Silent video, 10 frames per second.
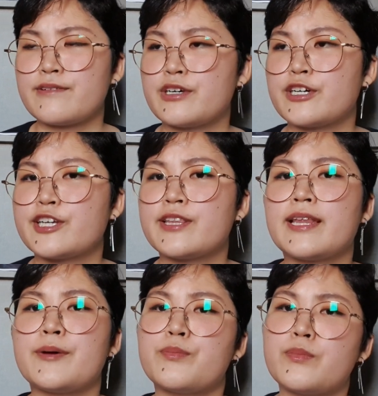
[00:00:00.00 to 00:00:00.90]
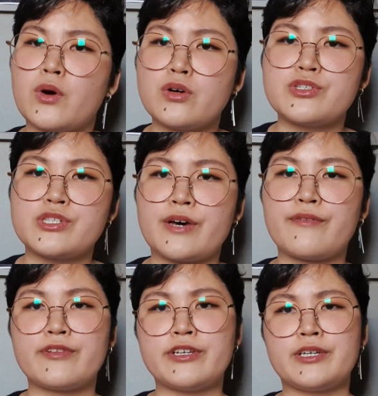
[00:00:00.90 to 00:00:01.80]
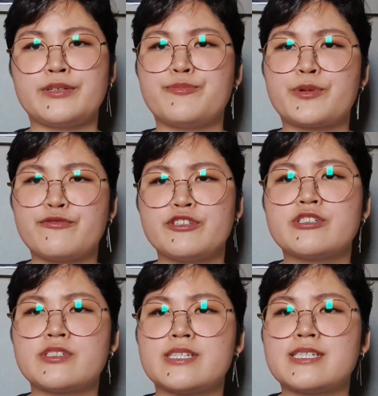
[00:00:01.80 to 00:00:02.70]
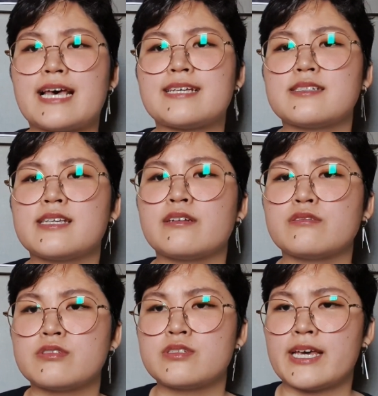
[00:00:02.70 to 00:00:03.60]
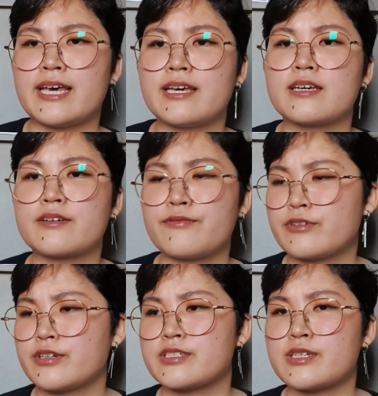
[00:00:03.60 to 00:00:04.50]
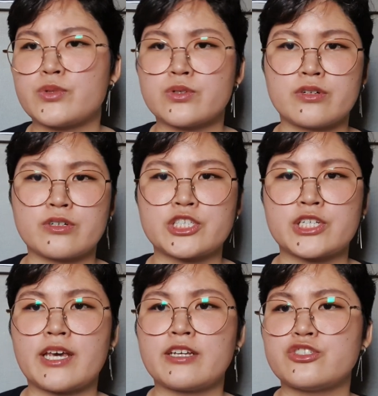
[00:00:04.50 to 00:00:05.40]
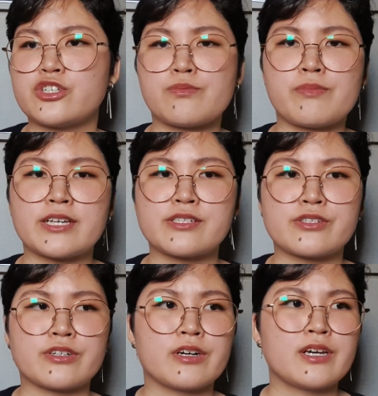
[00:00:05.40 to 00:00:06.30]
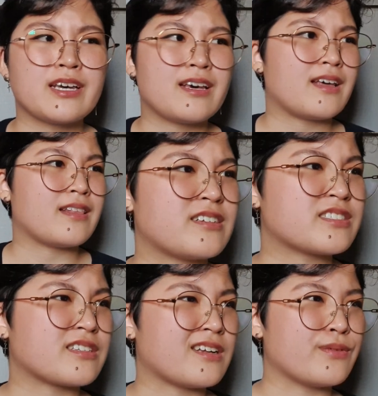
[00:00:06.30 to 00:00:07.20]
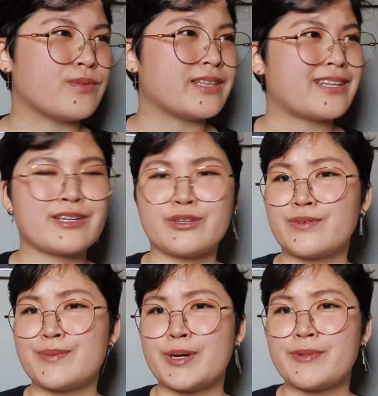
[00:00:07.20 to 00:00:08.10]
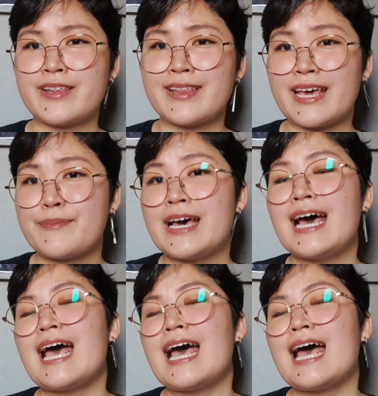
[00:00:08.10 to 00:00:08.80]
learned, that most of the proficiency tests that you take, for example, Nathalie K, JMaster, and there's another one that I don't remember the name,